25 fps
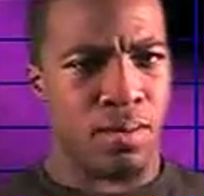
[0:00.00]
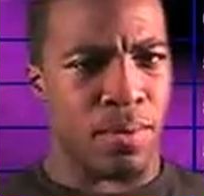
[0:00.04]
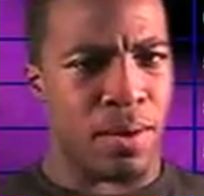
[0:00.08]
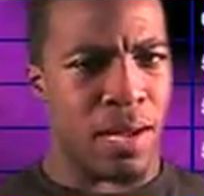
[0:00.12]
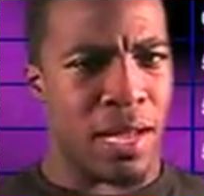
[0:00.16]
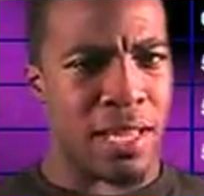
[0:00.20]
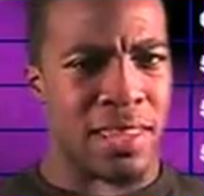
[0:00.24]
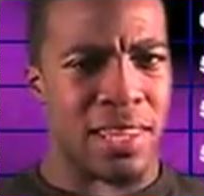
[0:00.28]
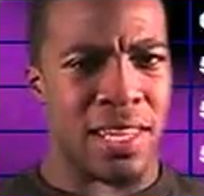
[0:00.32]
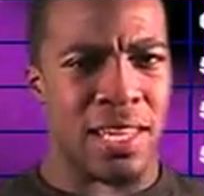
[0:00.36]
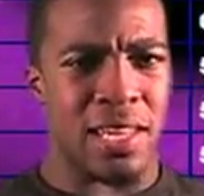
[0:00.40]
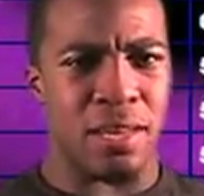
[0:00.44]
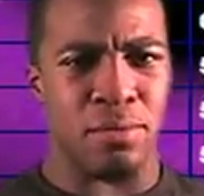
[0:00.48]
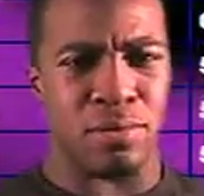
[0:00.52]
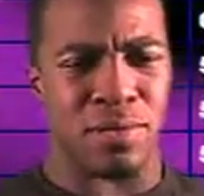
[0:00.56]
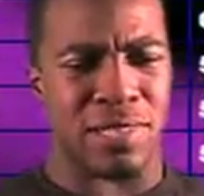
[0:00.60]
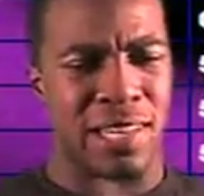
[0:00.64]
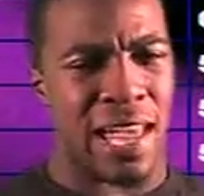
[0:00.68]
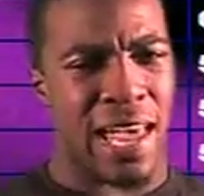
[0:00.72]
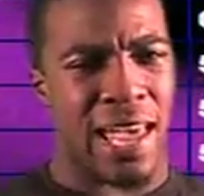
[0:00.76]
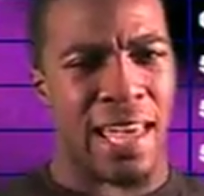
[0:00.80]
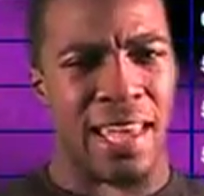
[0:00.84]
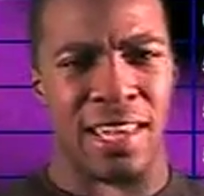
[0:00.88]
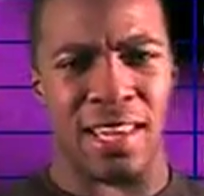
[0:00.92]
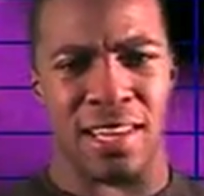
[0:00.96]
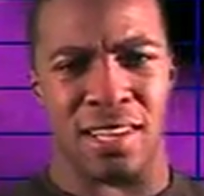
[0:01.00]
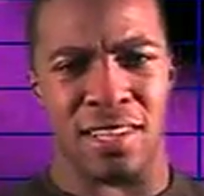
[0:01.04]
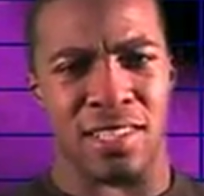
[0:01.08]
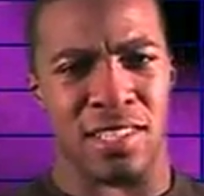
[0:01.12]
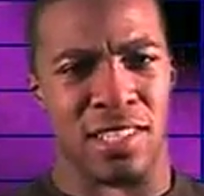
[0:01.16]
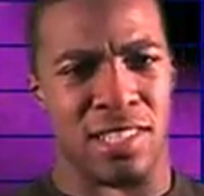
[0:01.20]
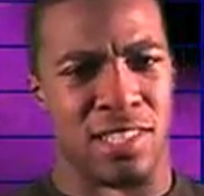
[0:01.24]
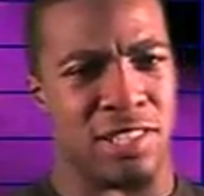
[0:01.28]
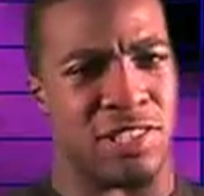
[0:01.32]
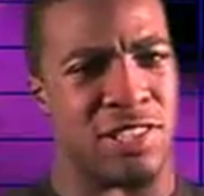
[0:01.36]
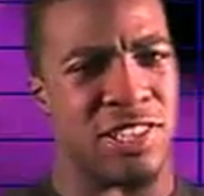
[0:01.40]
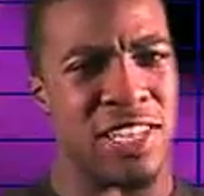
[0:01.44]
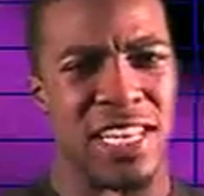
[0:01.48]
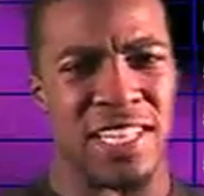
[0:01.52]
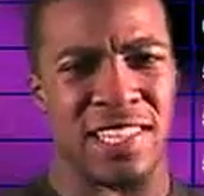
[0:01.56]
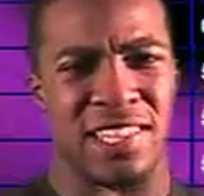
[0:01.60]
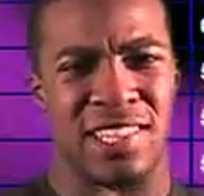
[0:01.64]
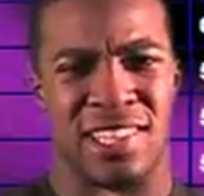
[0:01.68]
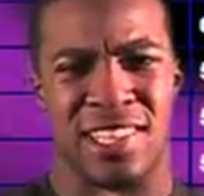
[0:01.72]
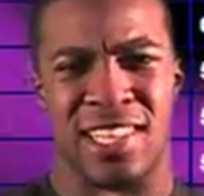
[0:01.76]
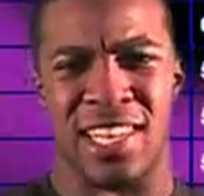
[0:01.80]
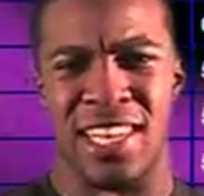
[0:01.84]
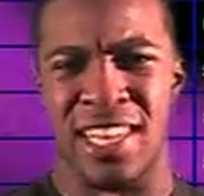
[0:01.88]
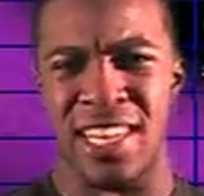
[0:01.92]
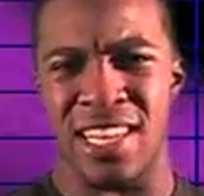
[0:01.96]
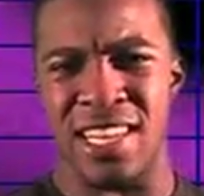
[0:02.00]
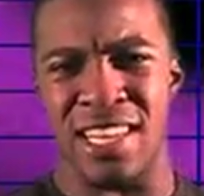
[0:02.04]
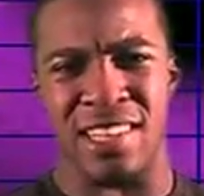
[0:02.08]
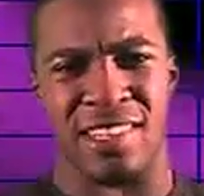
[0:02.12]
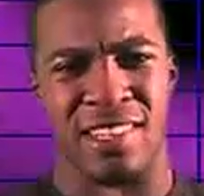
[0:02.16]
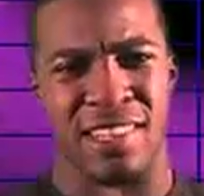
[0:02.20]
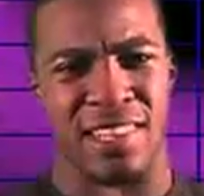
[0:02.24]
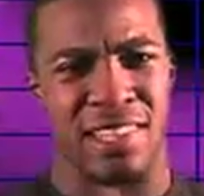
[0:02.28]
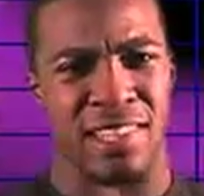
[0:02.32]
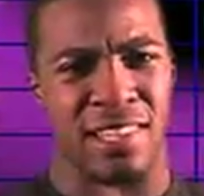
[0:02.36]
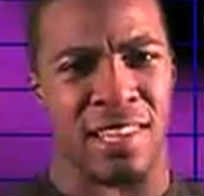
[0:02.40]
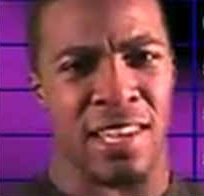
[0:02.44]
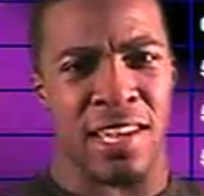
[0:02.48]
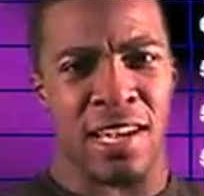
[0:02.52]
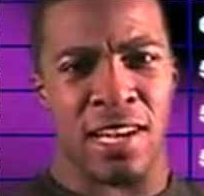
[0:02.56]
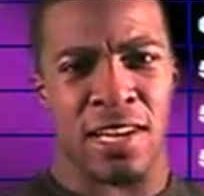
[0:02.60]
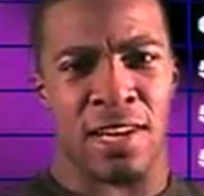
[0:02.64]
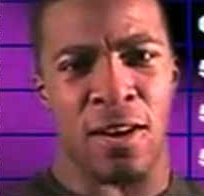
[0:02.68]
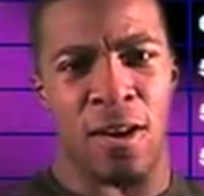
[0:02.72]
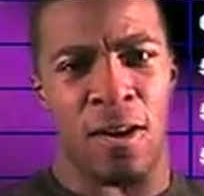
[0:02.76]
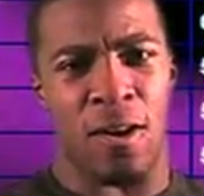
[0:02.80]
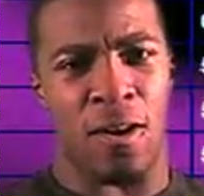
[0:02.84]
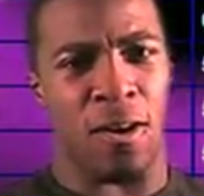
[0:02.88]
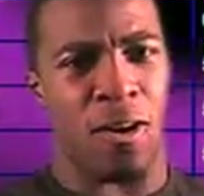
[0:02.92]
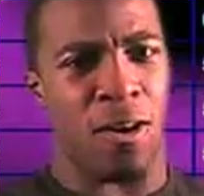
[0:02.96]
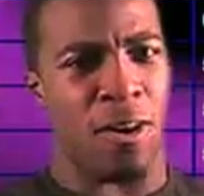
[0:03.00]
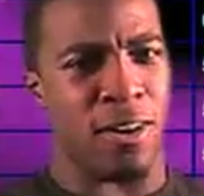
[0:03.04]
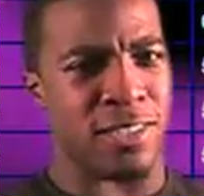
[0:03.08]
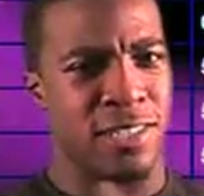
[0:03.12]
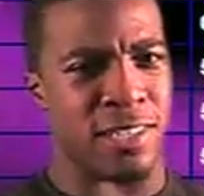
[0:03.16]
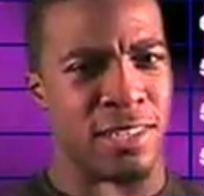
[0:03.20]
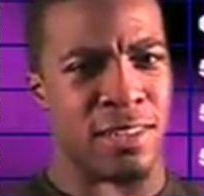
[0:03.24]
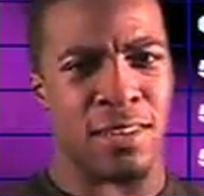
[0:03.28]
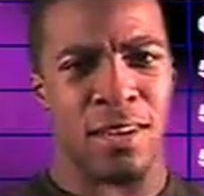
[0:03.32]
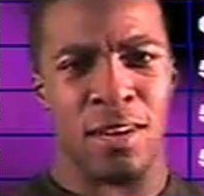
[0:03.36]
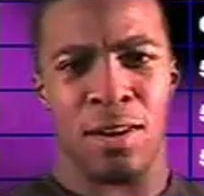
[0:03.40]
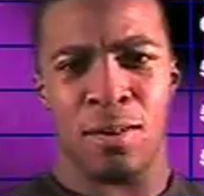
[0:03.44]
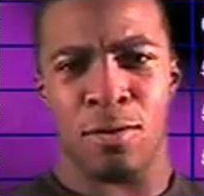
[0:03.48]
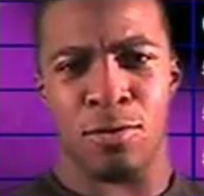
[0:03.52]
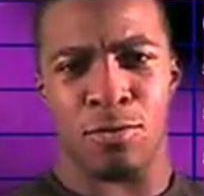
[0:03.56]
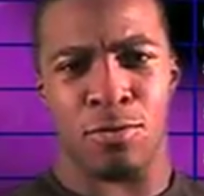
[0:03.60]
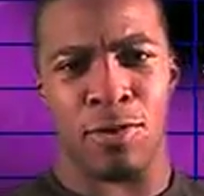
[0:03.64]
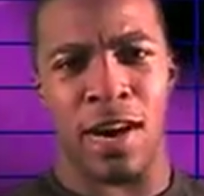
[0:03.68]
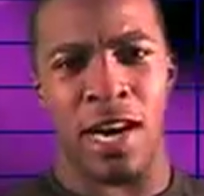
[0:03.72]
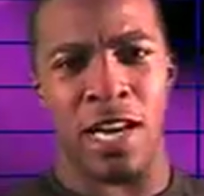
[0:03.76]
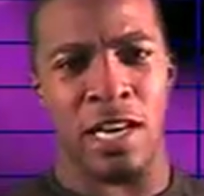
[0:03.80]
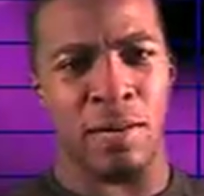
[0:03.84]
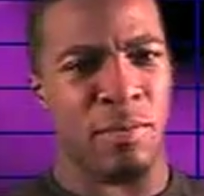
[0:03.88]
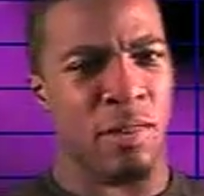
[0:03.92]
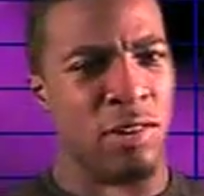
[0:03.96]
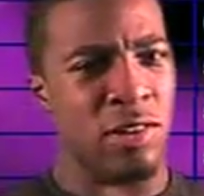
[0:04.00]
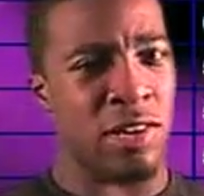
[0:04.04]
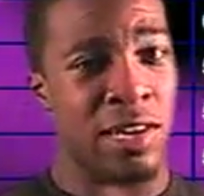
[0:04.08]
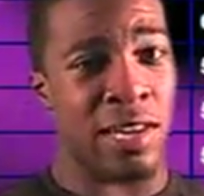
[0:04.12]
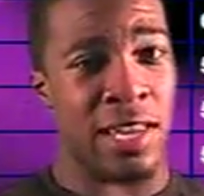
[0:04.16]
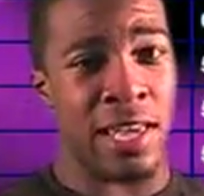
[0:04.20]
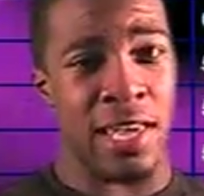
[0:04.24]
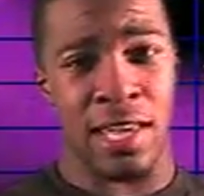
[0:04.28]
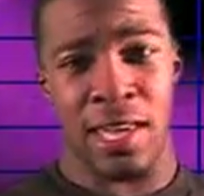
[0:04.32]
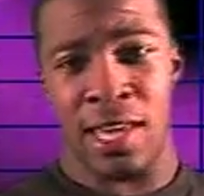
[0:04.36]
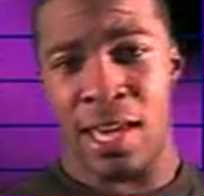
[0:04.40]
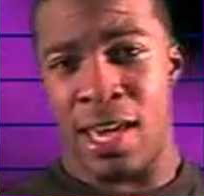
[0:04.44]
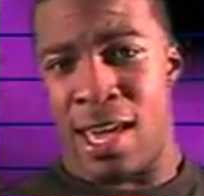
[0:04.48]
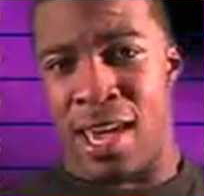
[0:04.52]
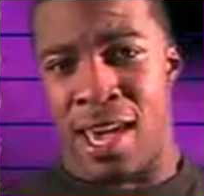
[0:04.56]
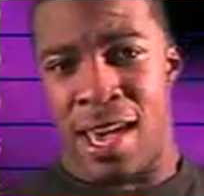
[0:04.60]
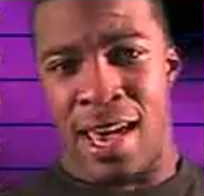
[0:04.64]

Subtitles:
I think it was like jet skis and cars and ride them on the lake.